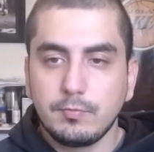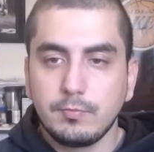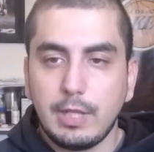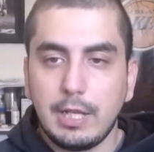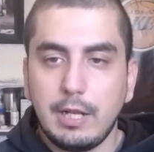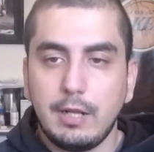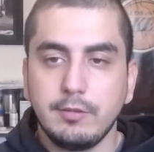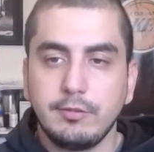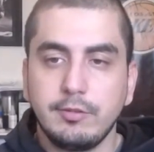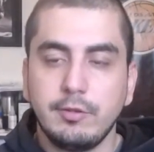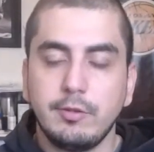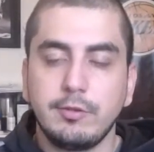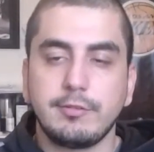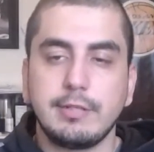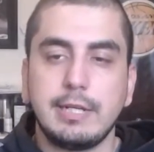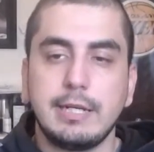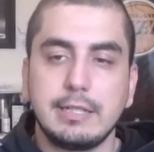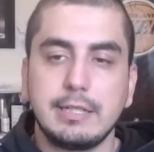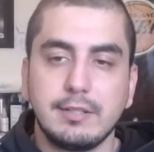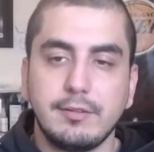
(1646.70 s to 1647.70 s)
Lonzo is
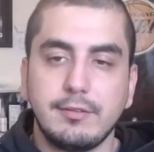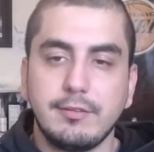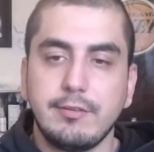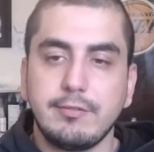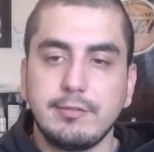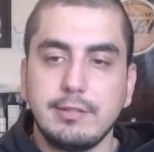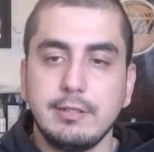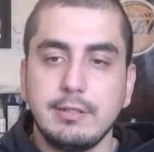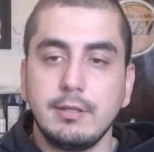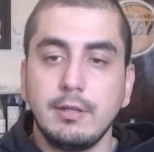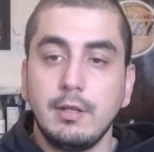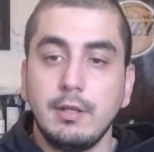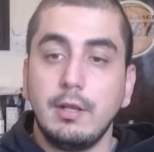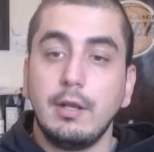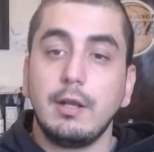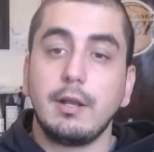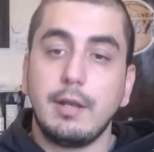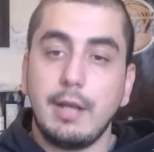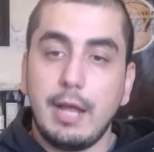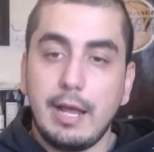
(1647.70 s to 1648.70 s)
not consistent.
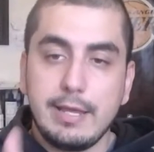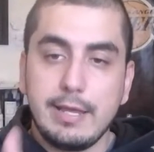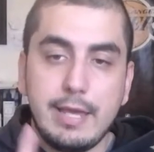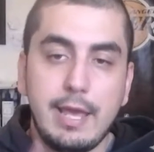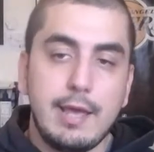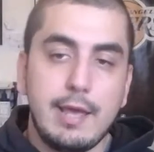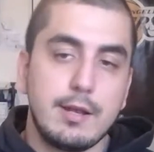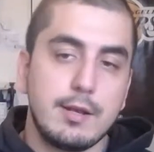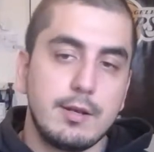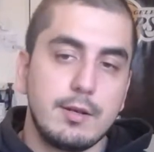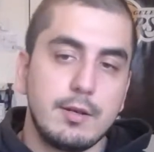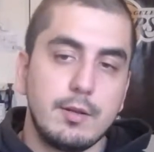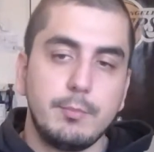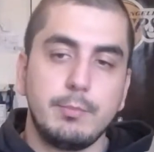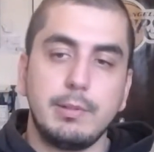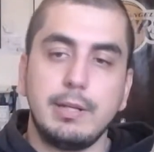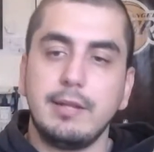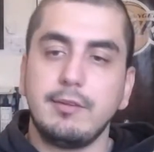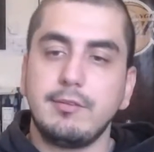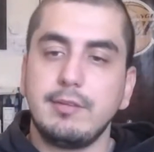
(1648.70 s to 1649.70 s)
Not yet,
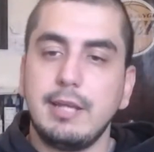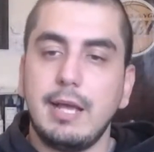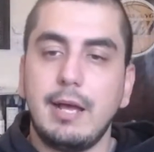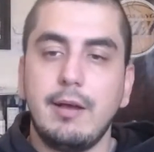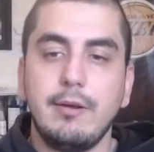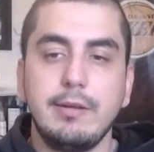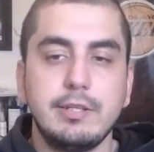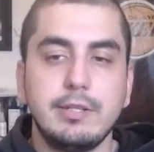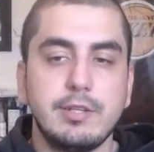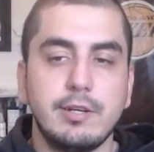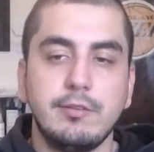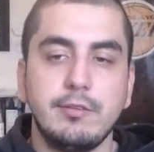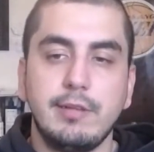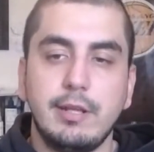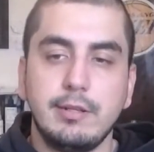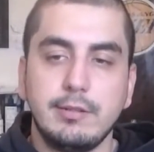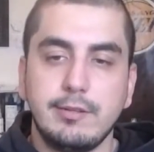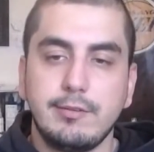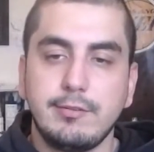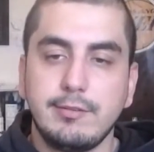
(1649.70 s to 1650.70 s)
but let's see how he turns
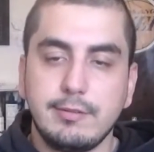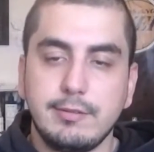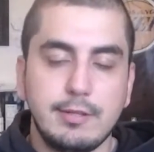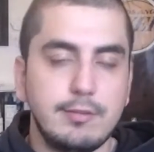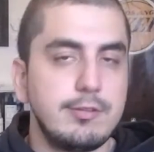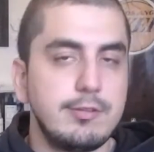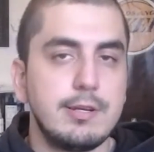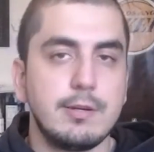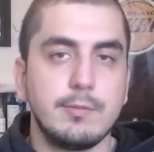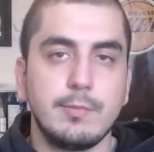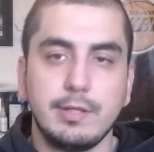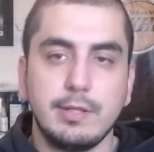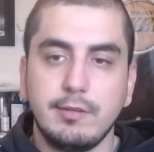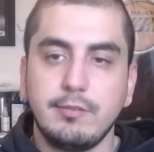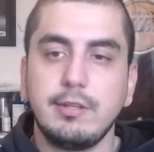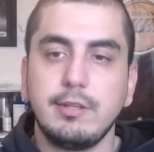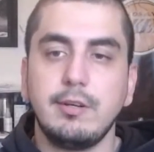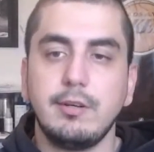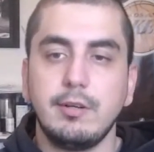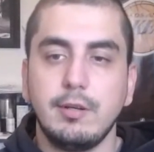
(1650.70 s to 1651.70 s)
out this year, man.
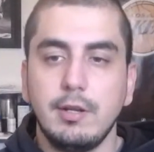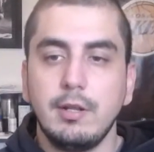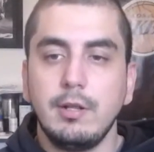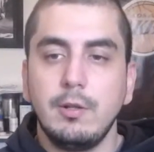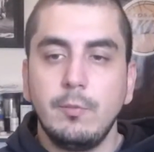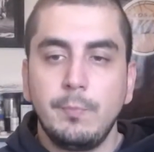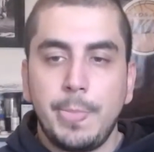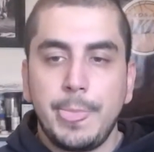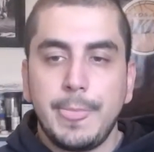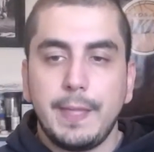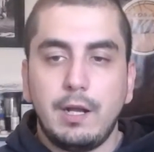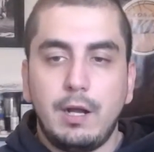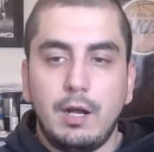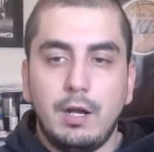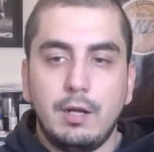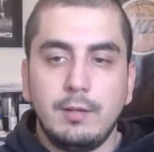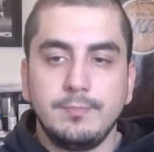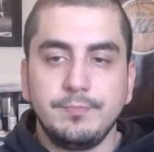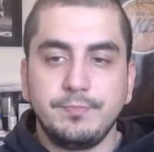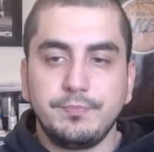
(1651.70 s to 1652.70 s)
This year,
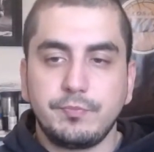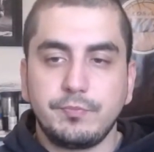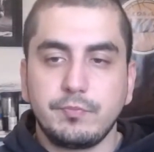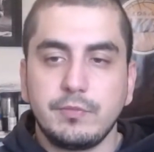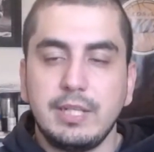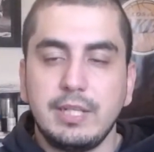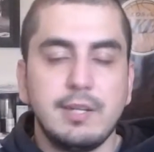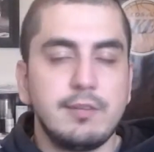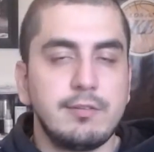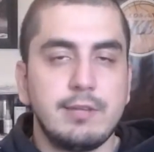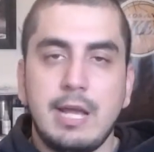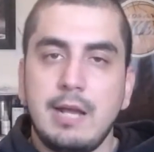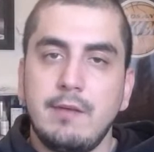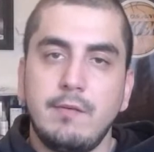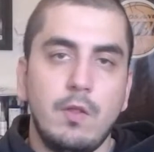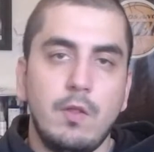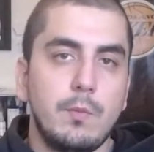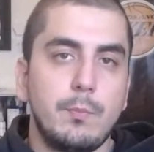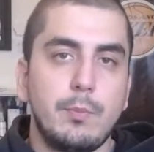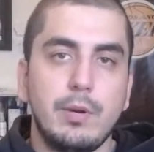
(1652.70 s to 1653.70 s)
he doesn't have
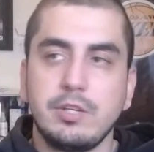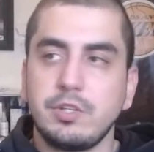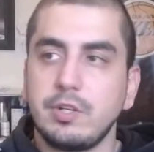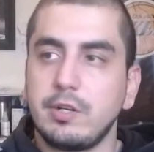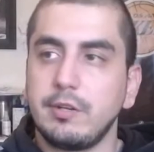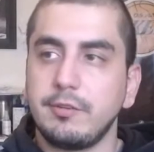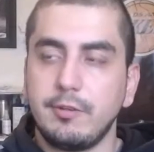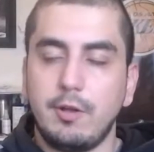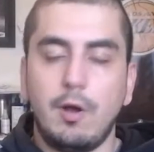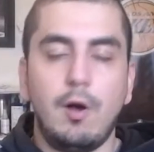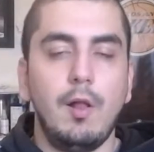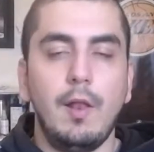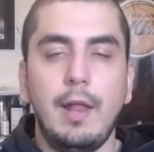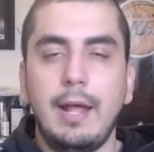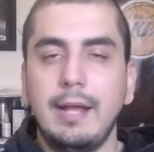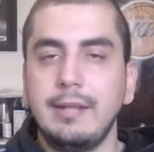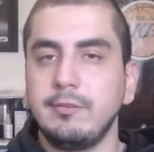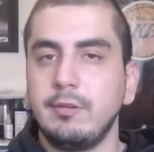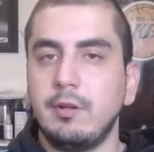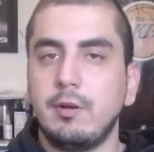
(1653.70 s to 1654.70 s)
all the pressure because all
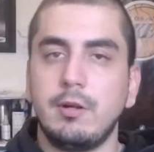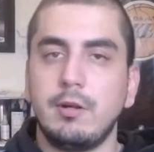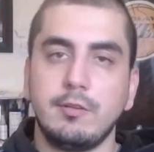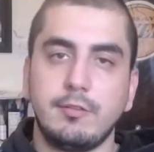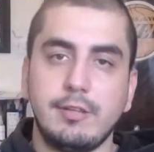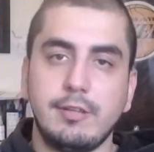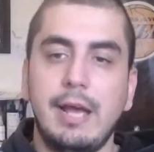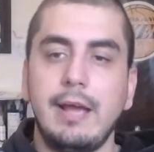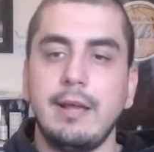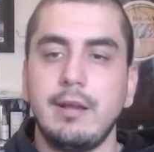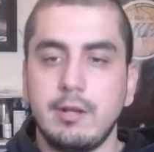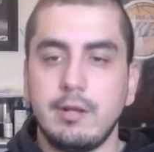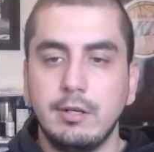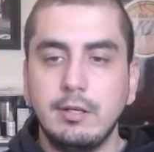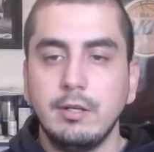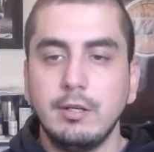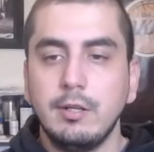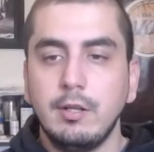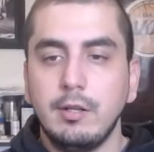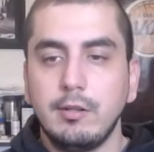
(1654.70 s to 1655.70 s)
eyes are on Zion.
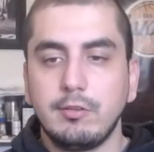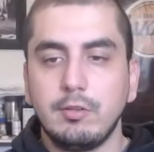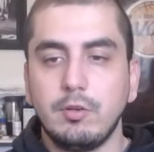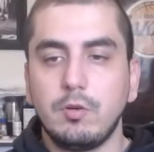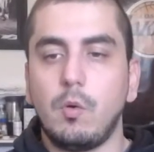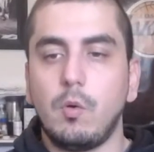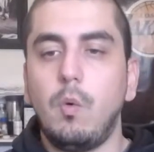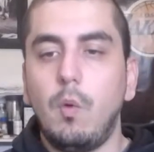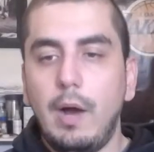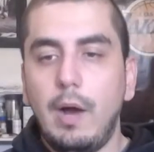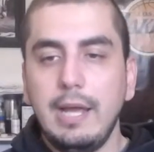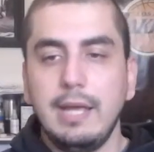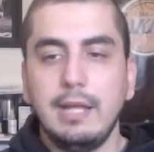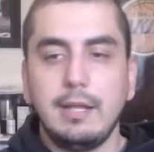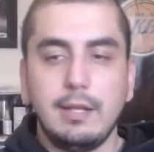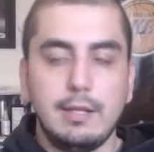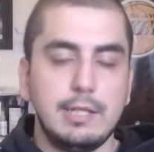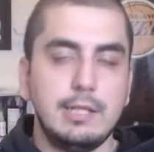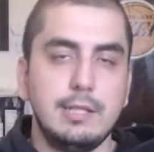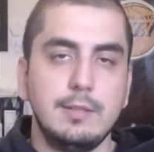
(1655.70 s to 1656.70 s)
So
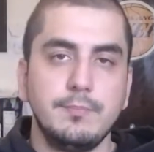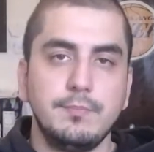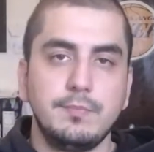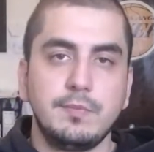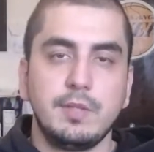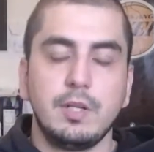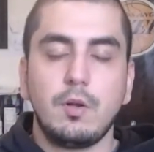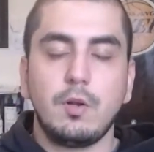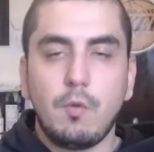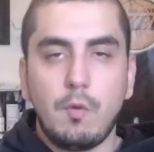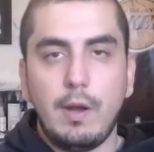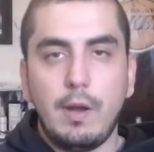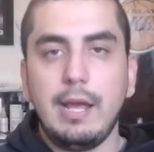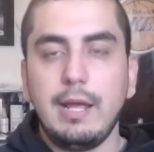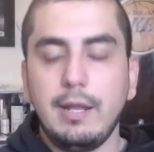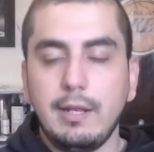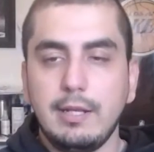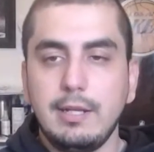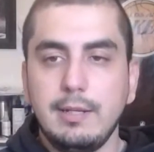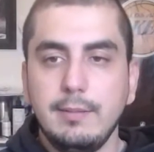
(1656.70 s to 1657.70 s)
quietly,
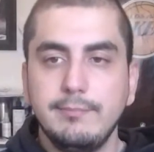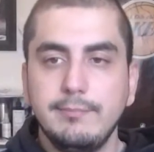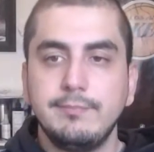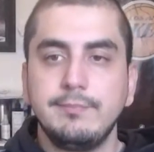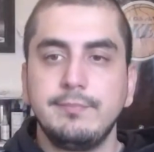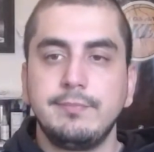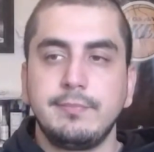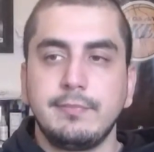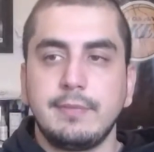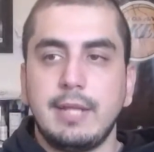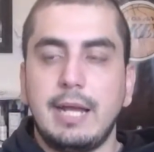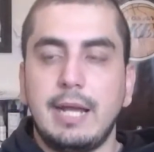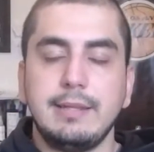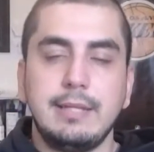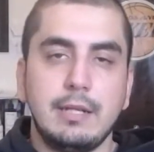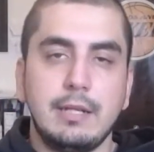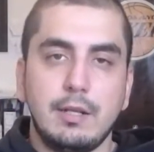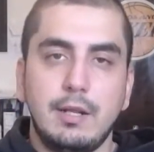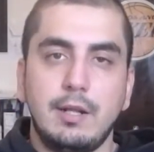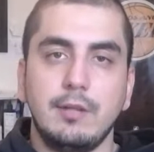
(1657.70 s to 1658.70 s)
I
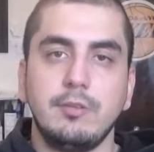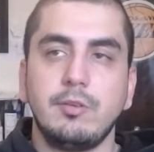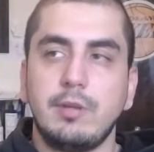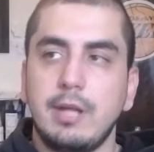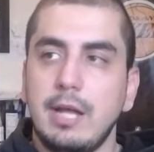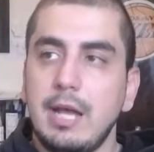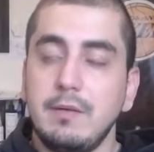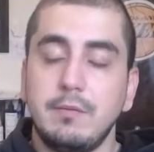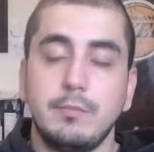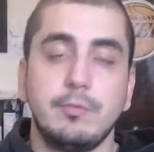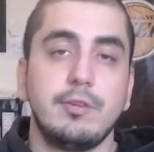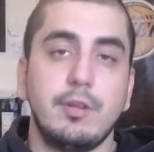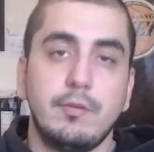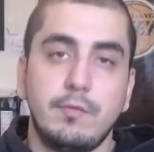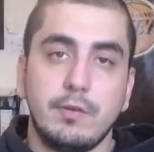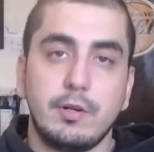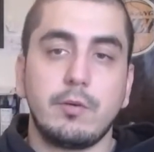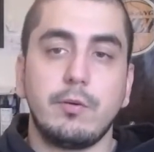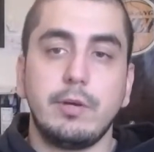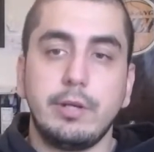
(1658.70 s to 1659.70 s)
think Lonzo can have himself
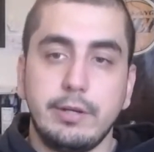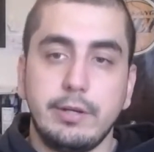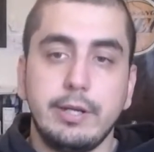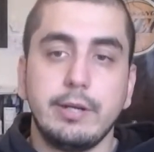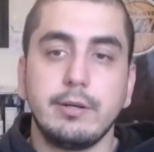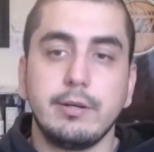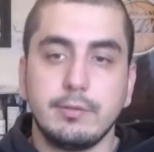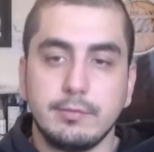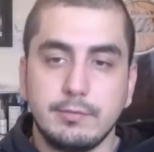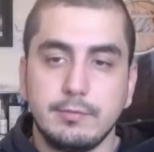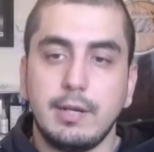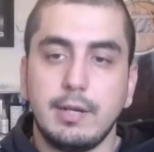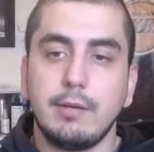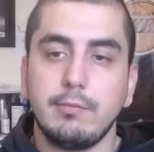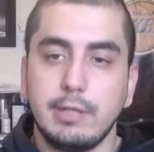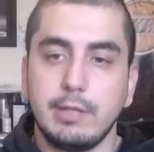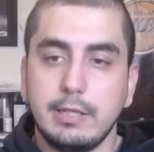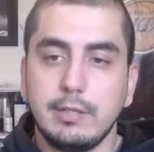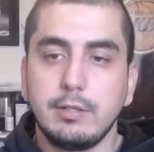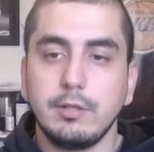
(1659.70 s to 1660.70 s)
a career year. I
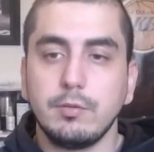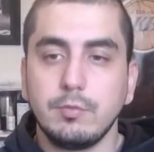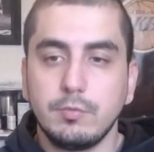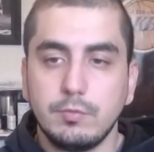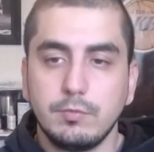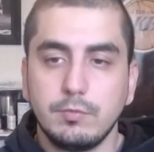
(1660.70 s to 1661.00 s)
really do.